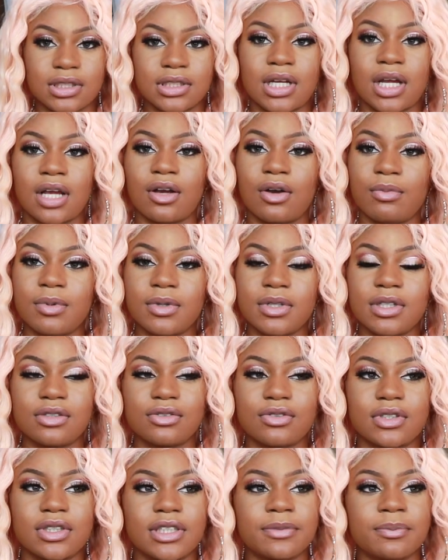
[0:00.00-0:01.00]
So I open the
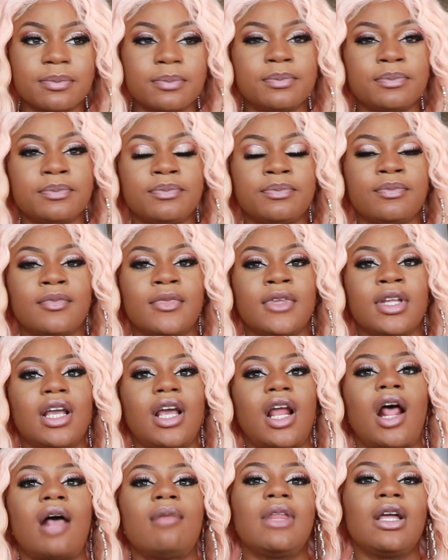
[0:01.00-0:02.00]
door,
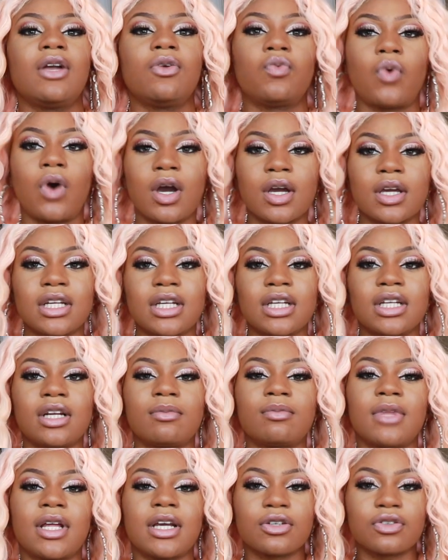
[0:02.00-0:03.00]
and I'm like walking in.
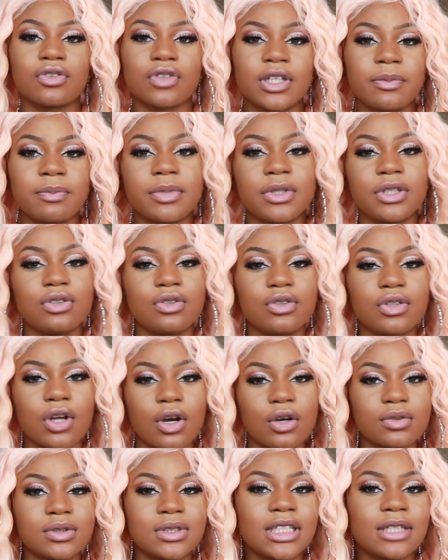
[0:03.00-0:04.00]
I'm like creeping, you
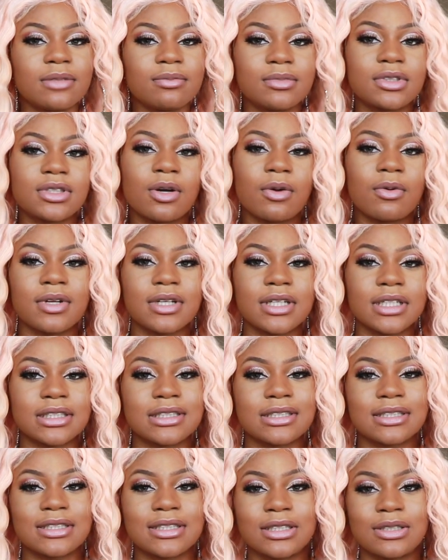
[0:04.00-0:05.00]
know, tiptoeing
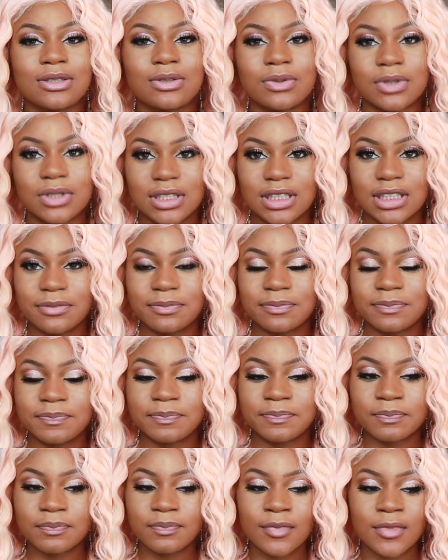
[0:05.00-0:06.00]
into the store.
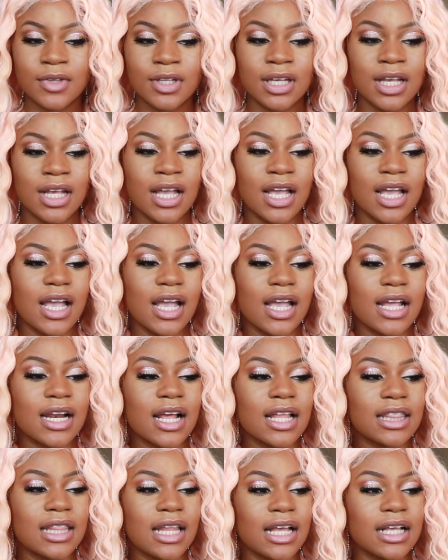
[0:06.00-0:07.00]
And
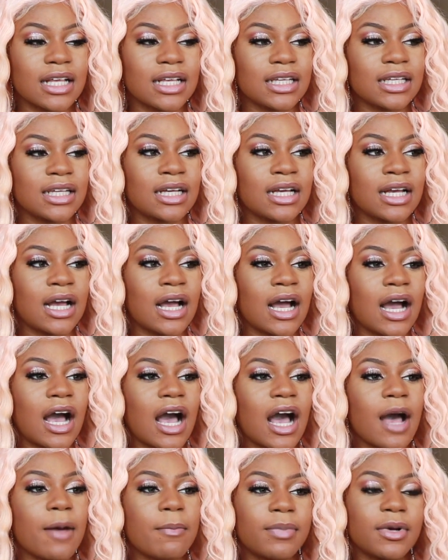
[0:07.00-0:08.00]
I like
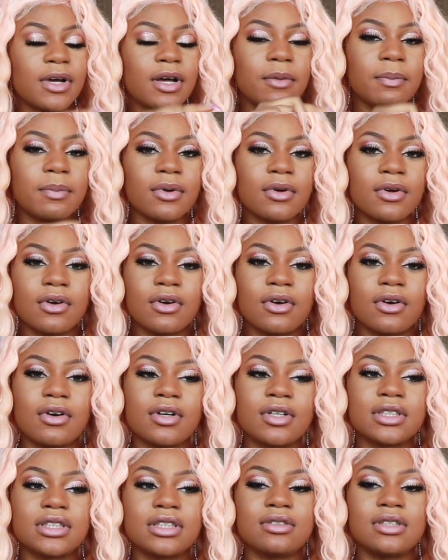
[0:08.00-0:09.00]
hop up
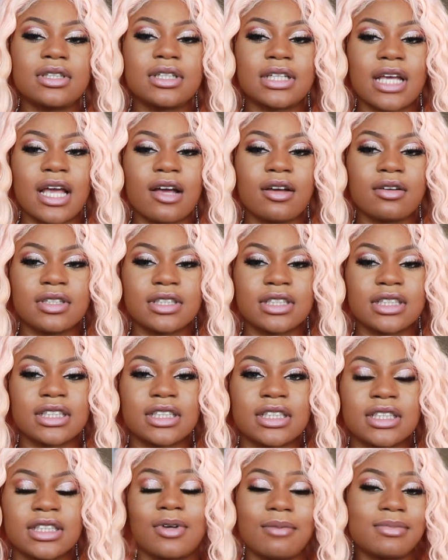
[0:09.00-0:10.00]
onto the
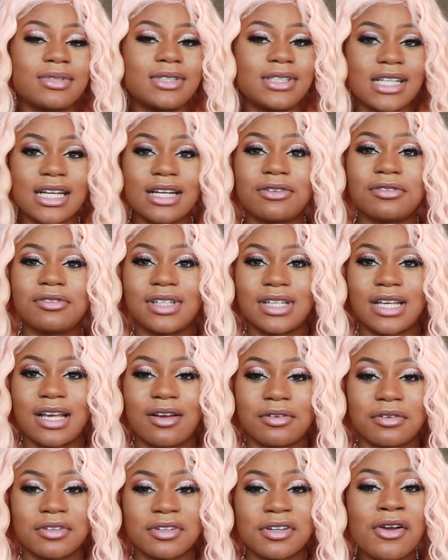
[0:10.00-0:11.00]
counter. I'm standing on the
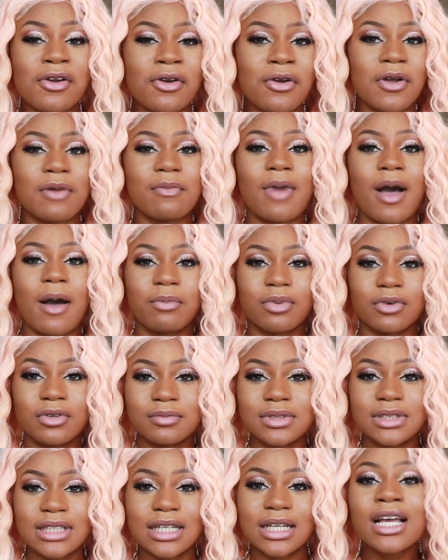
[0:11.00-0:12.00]
counter with my
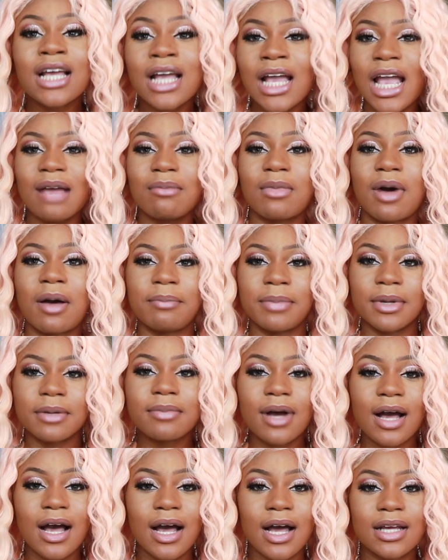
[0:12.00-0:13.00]
broomstick and my big
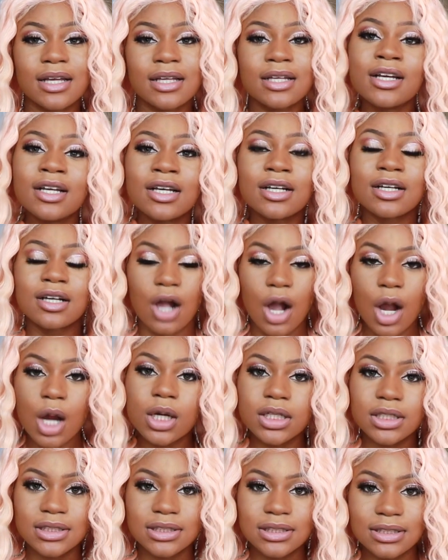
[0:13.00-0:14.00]
behind
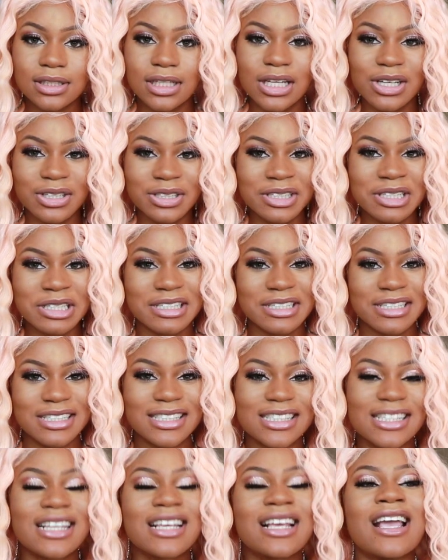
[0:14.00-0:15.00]
garden
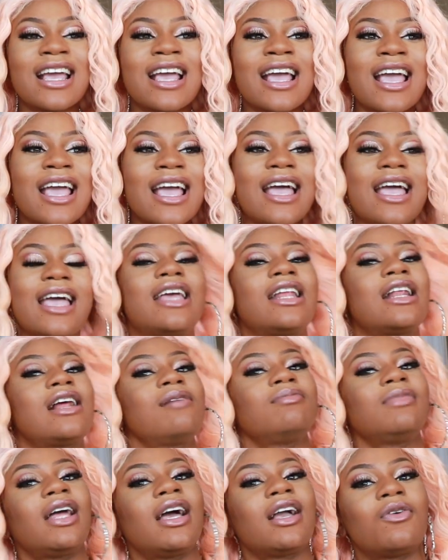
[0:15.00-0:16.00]
scissors, and
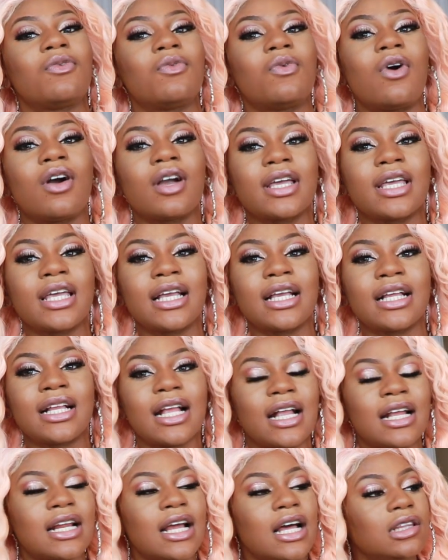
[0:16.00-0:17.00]
I'm like
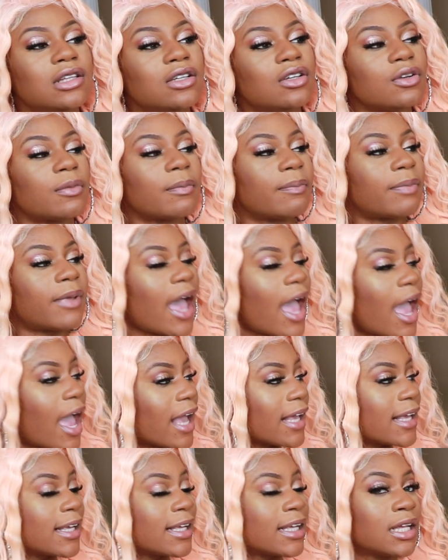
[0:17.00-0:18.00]
walking, and I look
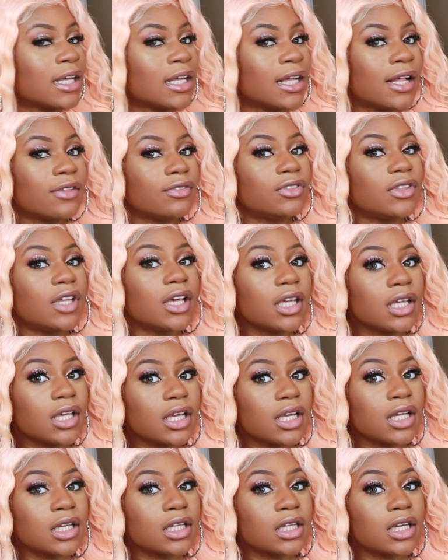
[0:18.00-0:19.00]
back
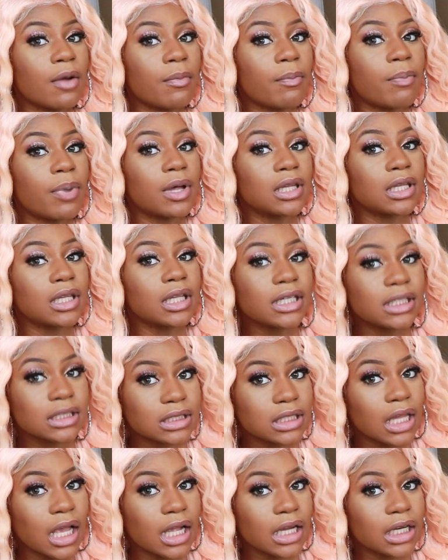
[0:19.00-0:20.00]
thinking the
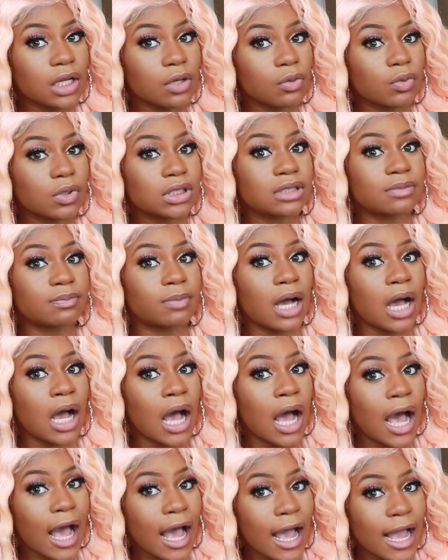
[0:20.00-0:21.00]
police lady was
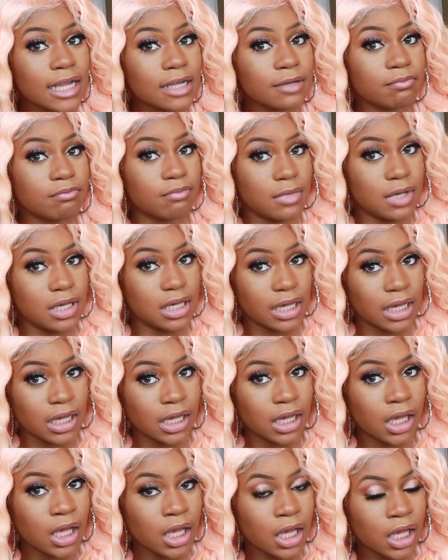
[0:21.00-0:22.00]
behind
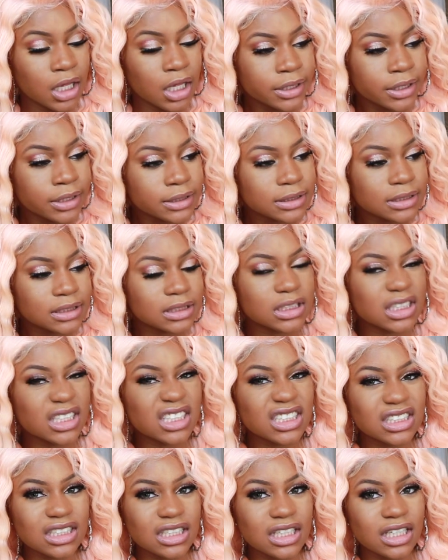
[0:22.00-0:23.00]
me.
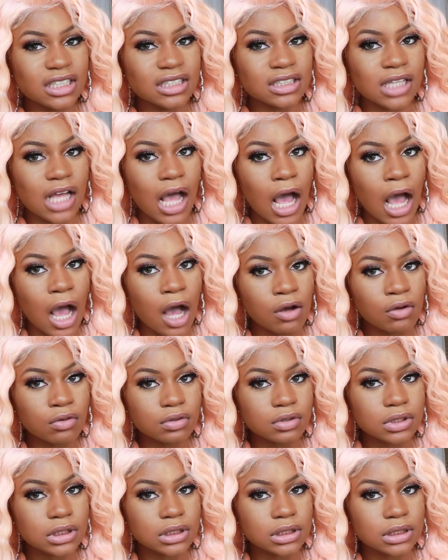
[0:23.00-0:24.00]
Sis is
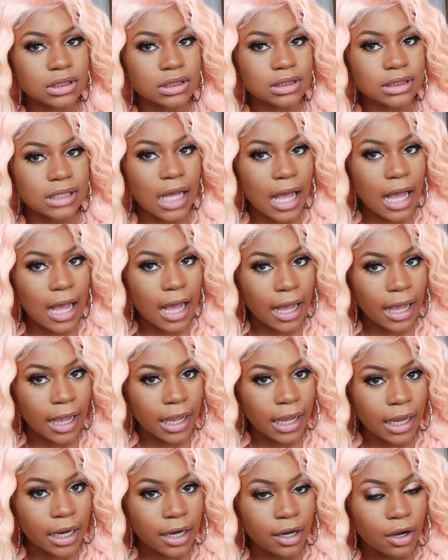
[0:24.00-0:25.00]

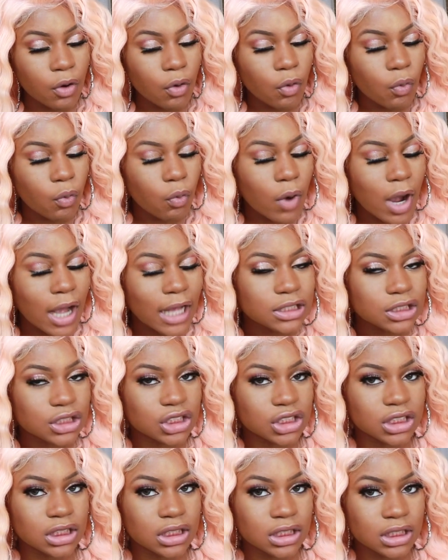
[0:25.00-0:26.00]
outside
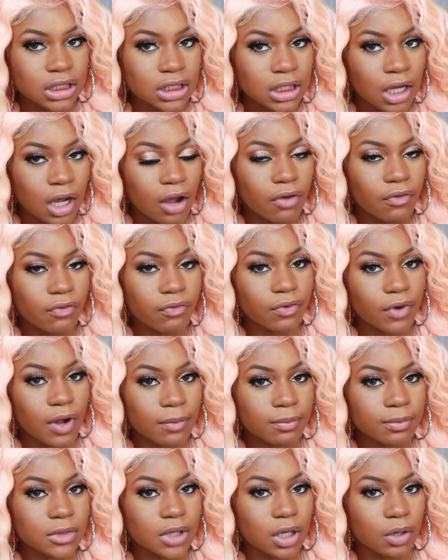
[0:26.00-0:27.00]
watching
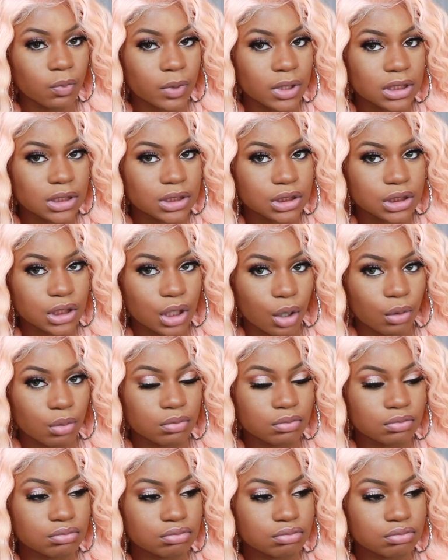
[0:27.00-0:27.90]
from the window.